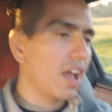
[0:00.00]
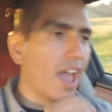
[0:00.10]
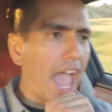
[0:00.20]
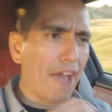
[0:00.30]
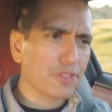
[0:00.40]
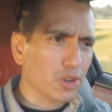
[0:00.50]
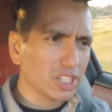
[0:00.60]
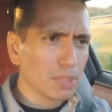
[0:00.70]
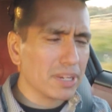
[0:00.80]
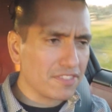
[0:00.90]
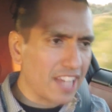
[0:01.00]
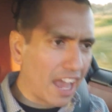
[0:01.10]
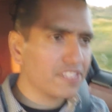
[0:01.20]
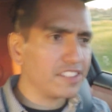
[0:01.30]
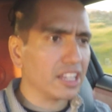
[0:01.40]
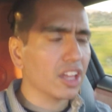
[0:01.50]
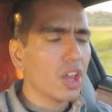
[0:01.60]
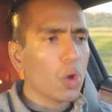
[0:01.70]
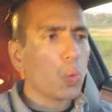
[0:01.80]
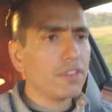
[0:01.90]
after a little bit of
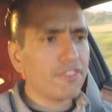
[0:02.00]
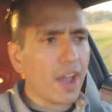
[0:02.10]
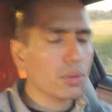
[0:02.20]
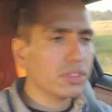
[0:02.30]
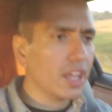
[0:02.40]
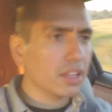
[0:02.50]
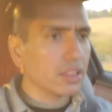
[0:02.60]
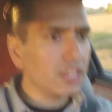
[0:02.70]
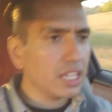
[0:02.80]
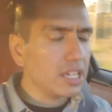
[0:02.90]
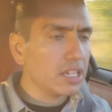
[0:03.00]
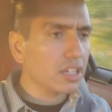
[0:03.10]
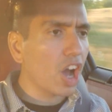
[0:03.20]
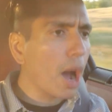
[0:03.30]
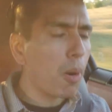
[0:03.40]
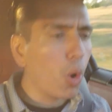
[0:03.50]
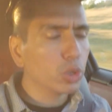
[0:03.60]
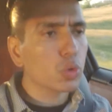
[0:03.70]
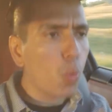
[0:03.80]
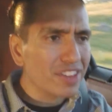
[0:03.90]
testing, we found that the cup
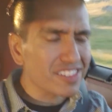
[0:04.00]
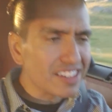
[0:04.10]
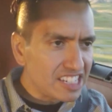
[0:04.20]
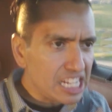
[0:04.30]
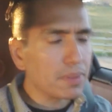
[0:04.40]
holder wasn't deep